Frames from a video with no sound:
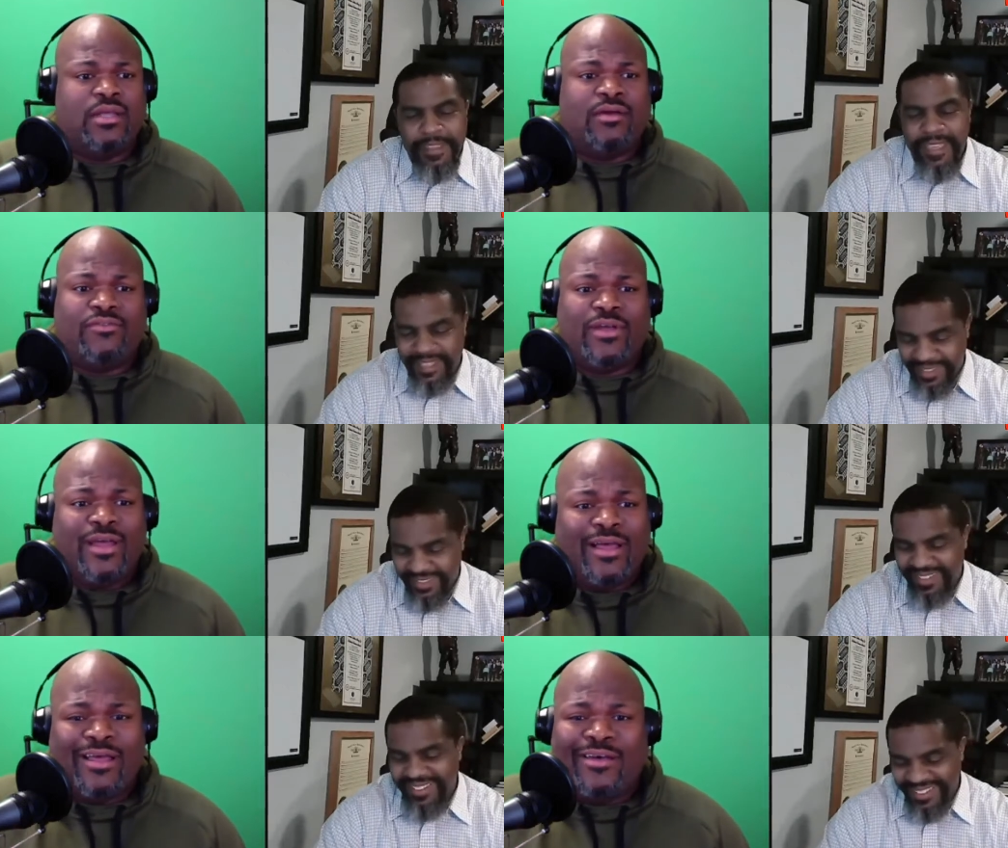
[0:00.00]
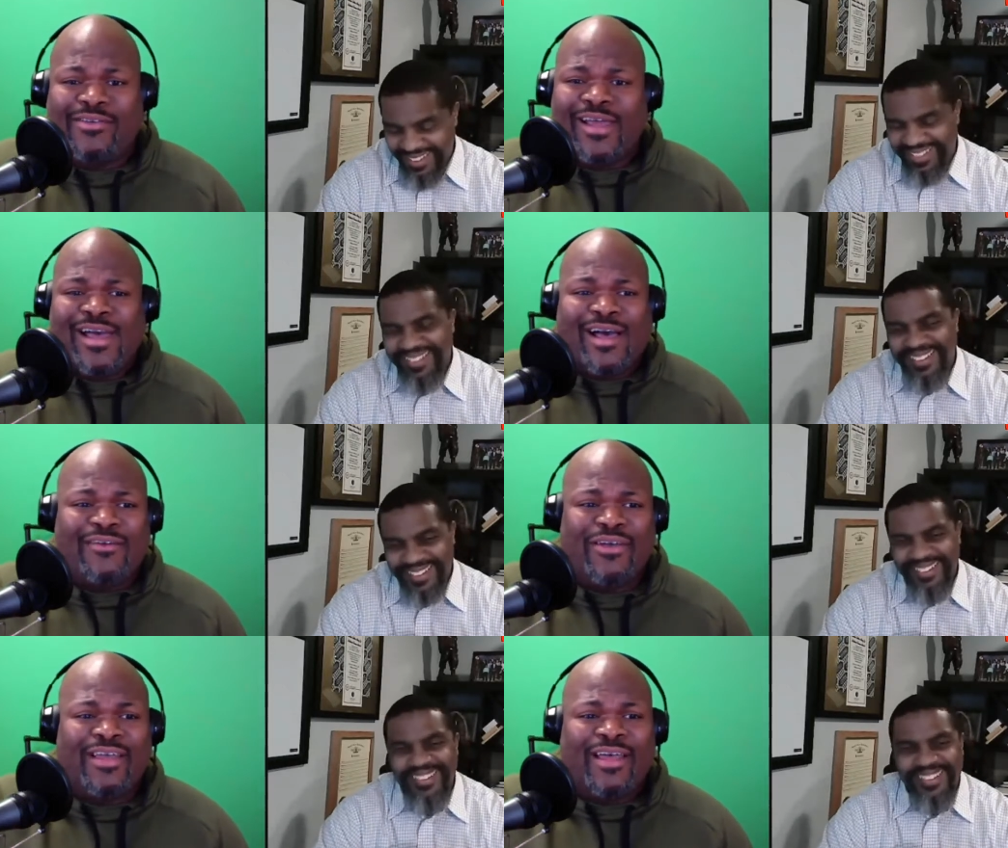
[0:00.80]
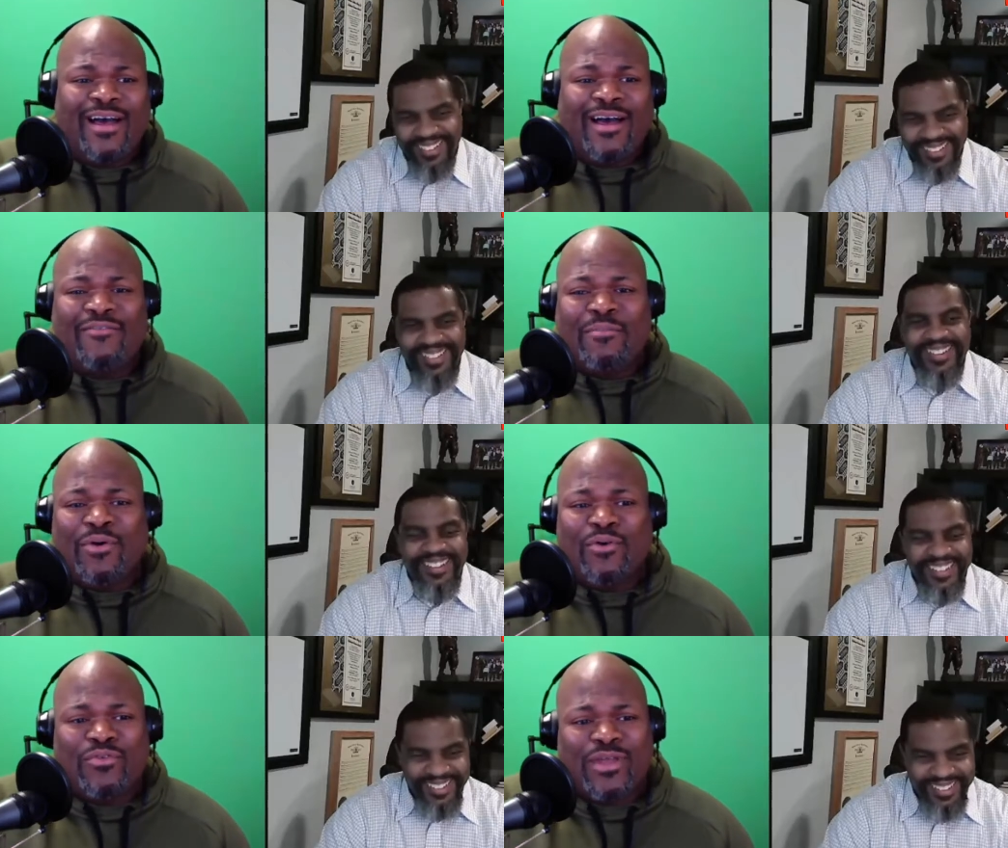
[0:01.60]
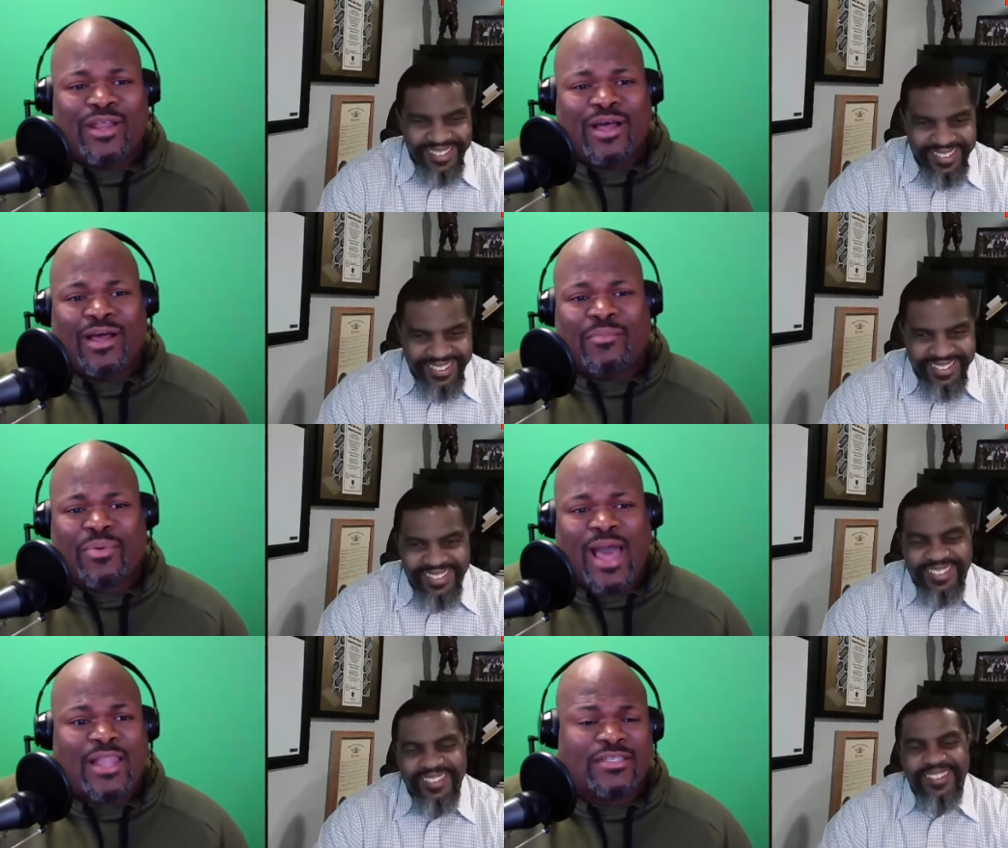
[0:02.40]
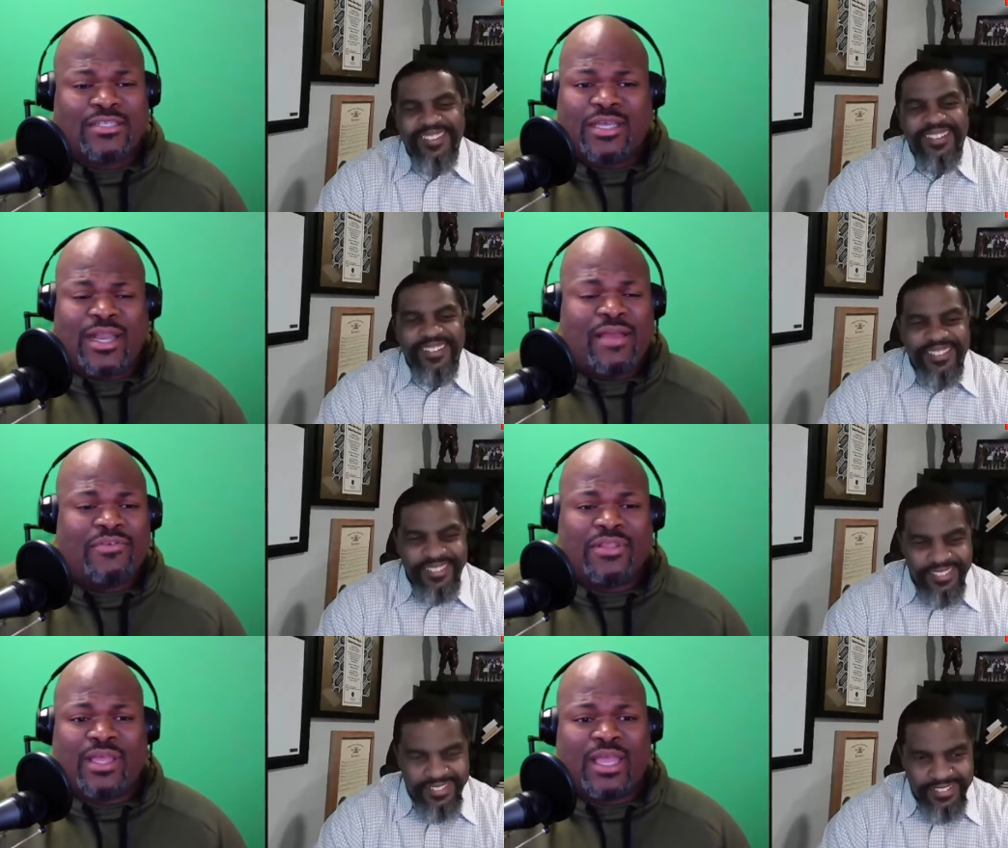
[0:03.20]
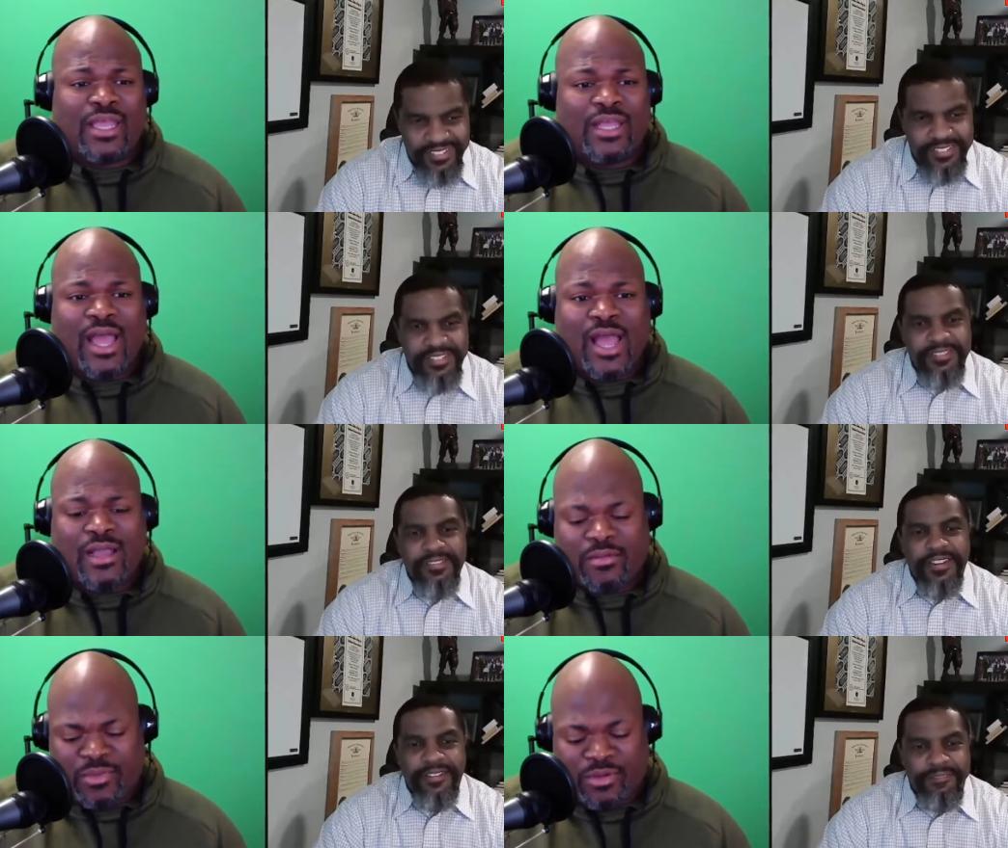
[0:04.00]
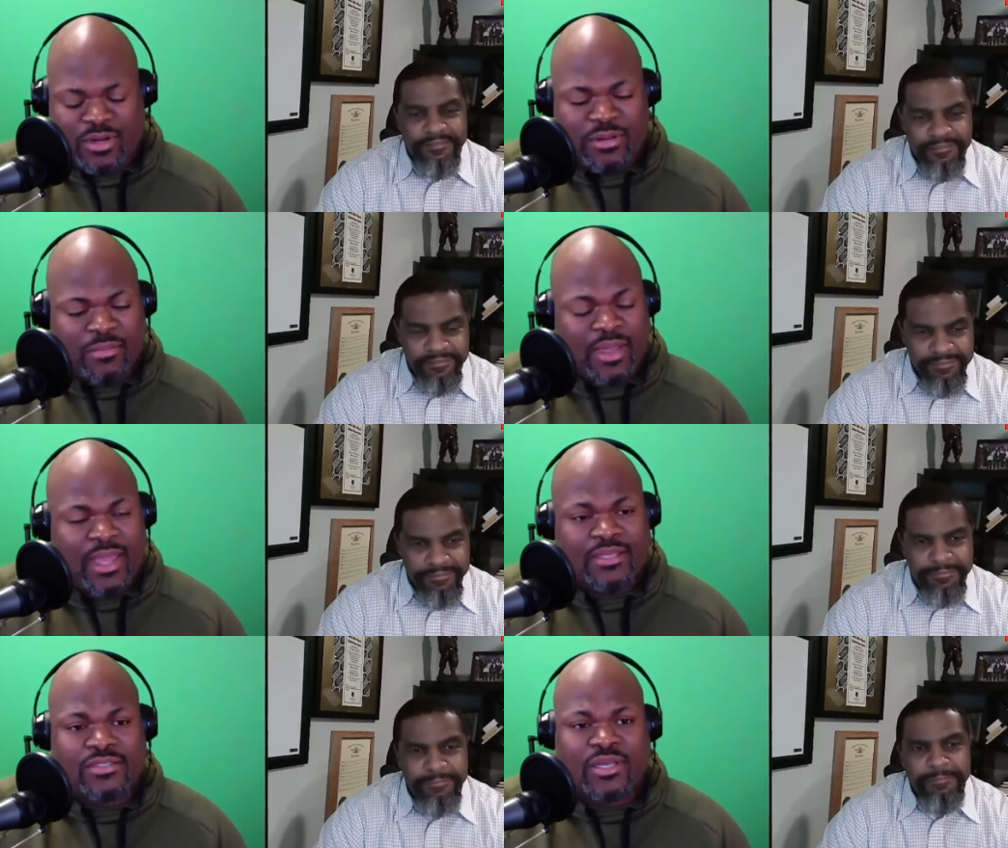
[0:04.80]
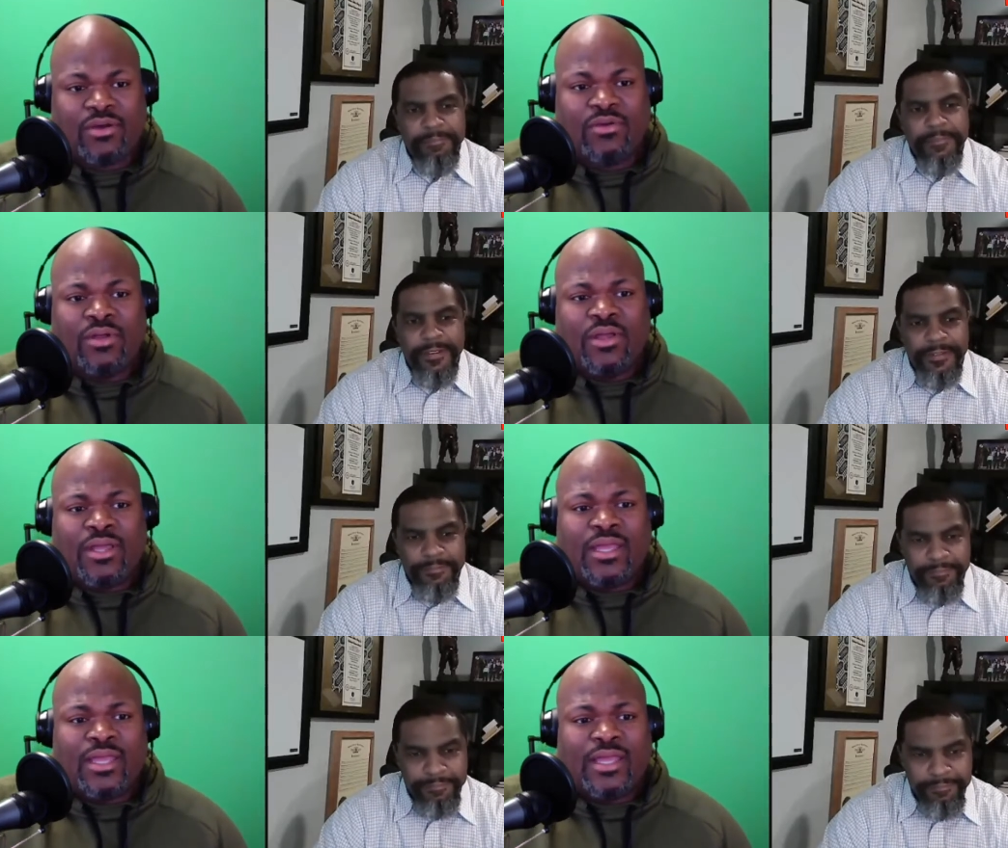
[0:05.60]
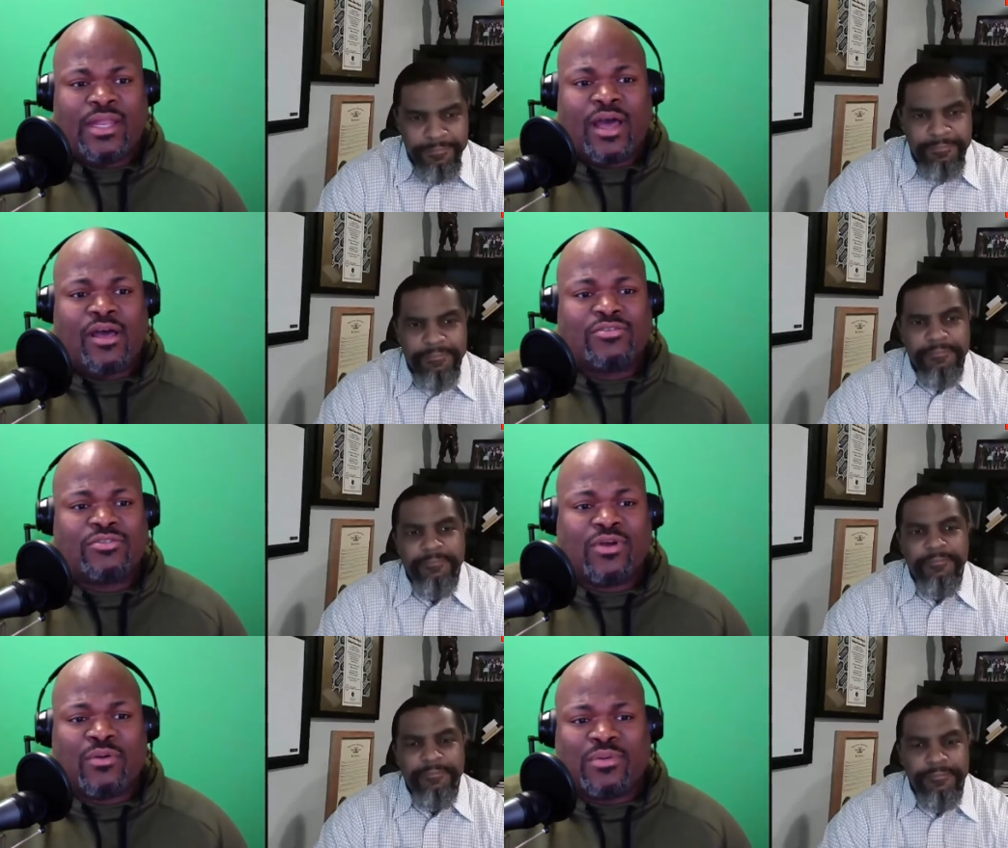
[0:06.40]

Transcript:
Speaker 1: of, of, of, moving uh, policy and everything in our community, man. So yeah. it all starts